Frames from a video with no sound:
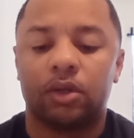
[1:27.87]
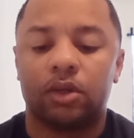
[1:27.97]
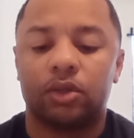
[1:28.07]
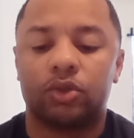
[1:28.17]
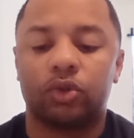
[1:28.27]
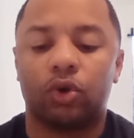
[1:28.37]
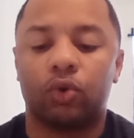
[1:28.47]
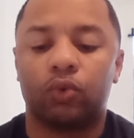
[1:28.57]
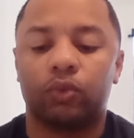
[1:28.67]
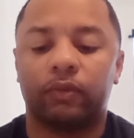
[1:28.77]

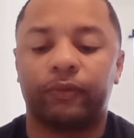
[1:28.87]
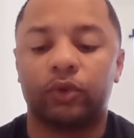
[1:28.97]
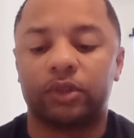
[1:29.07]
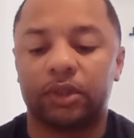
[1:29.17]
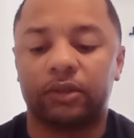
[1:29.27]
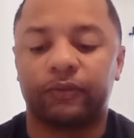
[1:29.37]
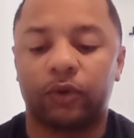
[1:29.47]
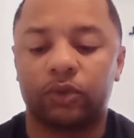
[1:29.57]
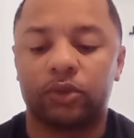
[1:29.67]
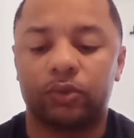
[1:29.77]
So first things
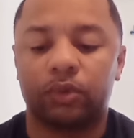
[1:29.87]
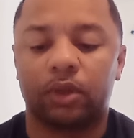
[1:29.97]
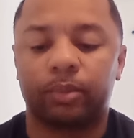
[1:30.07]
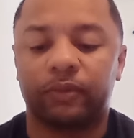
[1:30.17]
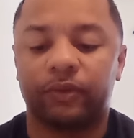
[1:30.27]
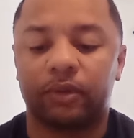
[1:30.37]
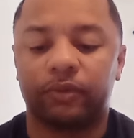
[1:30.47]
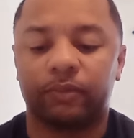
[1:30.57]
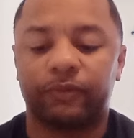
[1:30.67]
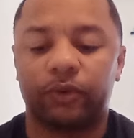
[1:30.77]
first, we're going to prevent
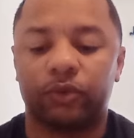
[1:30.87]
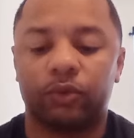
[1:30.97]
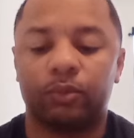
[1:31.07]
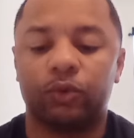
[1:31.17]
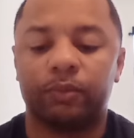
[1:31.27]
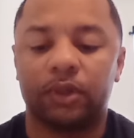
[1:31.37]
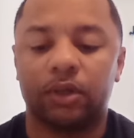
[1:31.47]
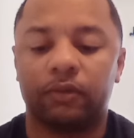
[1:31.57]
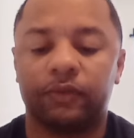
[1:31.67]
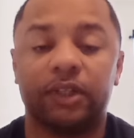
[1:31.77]
from further movement
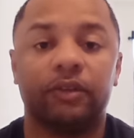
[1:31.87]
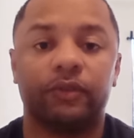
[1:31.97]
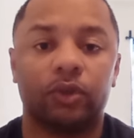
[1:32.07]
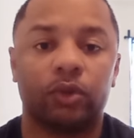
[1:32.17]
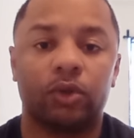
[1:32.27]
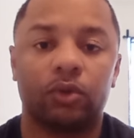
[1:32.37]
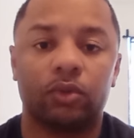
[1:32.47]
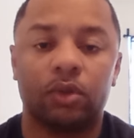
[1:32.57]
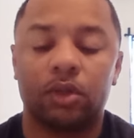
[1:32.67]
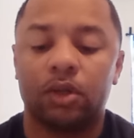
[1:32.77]
of any vehicle.
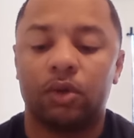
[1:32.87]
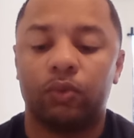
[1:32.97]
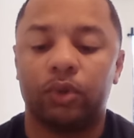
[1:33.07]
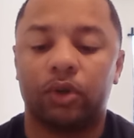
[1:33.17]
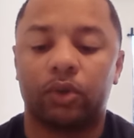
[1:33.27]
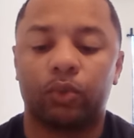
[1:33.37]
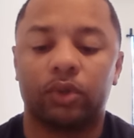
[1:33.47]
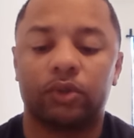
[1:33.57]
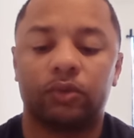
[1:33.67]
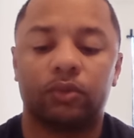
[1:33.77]
We are going
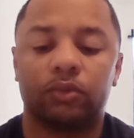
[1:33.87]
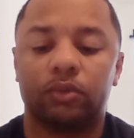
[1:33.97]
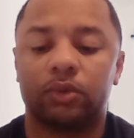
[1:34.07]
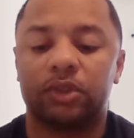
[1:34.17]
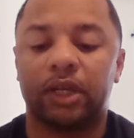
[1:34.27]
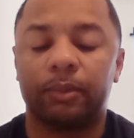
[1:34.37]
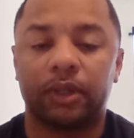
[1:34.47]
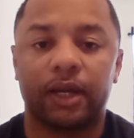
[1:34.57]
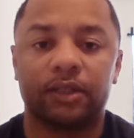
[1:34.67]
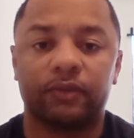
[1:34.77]
to
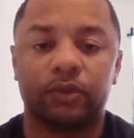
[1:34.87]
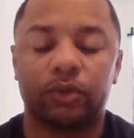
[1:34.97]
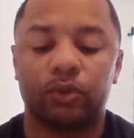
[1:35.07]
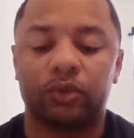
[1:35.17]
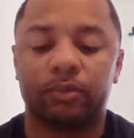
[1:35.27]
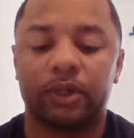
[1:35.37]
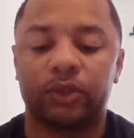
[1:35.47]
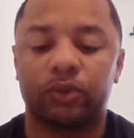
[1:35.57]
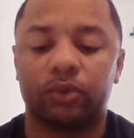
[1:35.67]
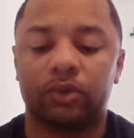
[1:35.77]
stabilize the vehicles and make
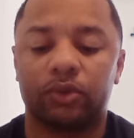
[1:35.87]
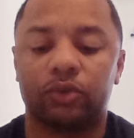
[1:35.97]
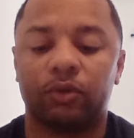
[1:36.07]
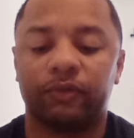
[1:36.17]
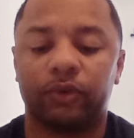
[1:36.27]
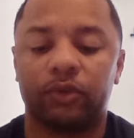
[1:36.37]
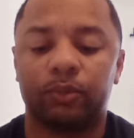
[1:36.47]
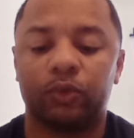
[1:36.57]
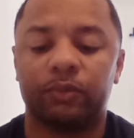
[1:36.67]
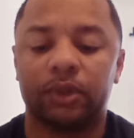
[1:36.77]
sure there's no further
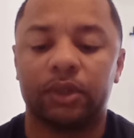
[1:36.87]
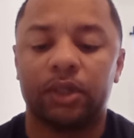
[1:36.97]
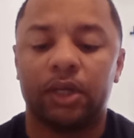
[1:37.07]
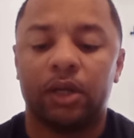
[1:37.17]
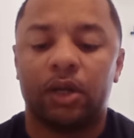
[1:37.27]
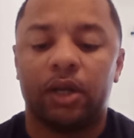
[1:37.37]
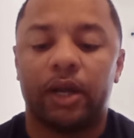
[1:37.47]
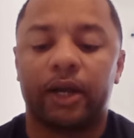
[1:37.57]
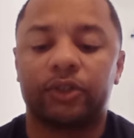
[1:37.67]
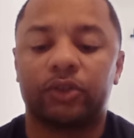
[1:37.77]
movement.
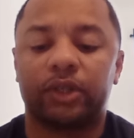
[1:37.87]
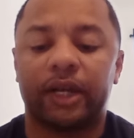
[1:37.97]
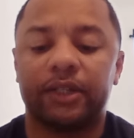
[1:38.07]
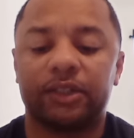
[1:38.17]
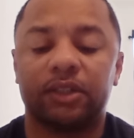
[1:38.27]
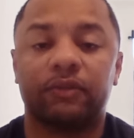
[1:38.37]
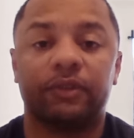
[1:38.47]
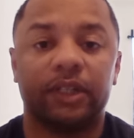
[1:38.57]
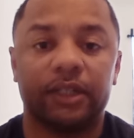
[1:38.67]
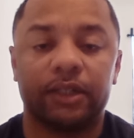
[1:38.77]
Extrication if
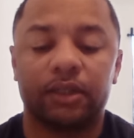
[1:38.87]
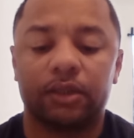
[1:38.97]
needed,